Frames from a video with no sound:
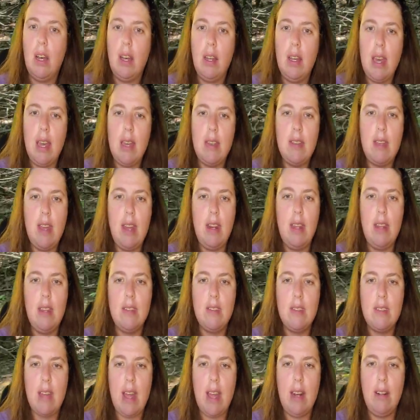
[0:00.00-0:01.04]
get any
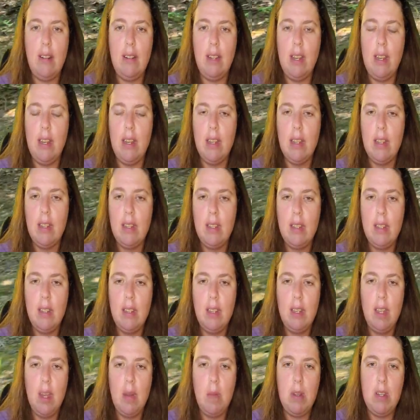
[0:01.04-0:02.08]
satellite
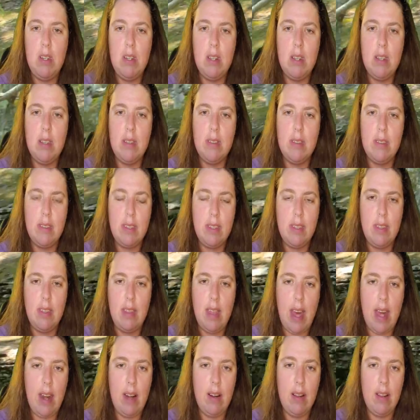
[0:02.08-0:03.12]
images
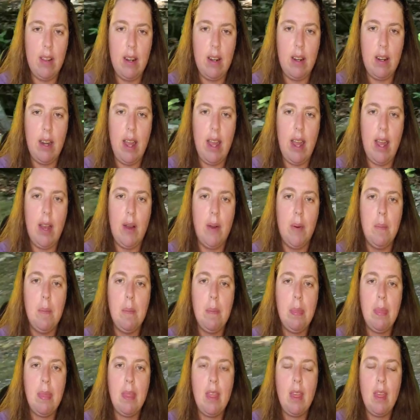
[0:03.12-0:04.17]
that are there now.
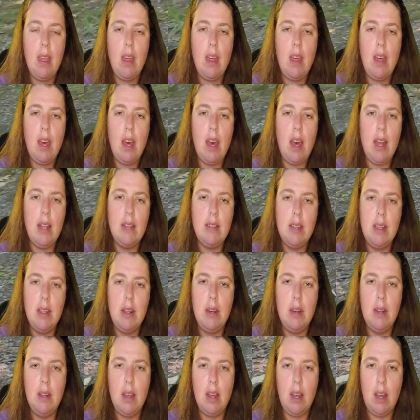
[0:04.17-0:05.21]
I
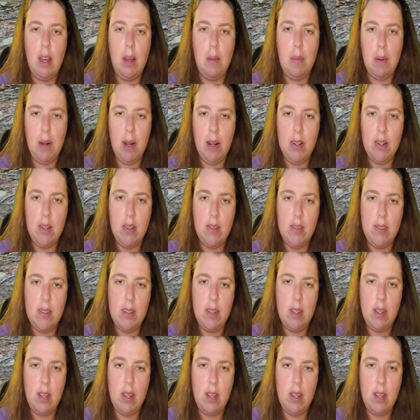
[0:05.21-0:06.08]
did purchase